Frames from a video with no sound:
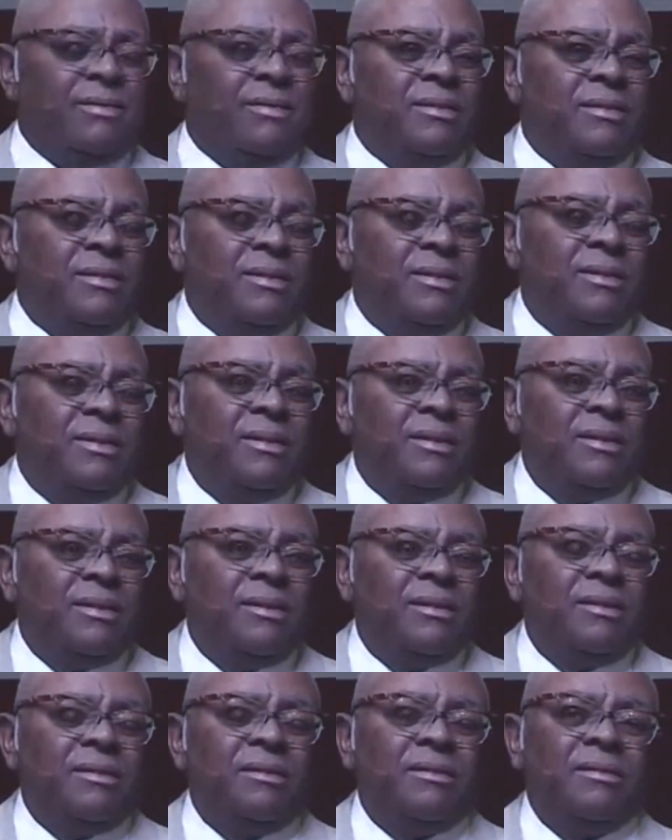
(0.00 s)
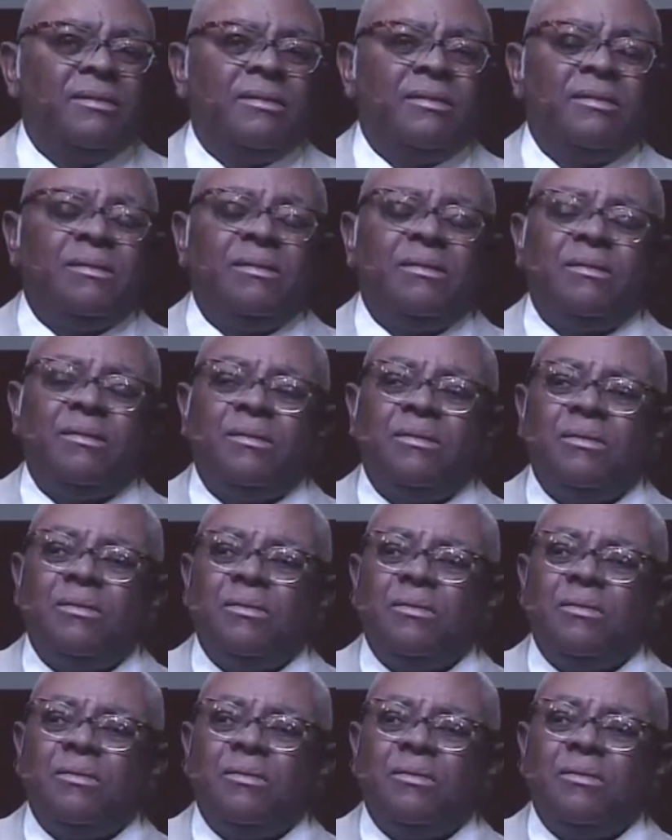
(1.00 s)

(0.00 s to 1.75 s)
(no one is talking)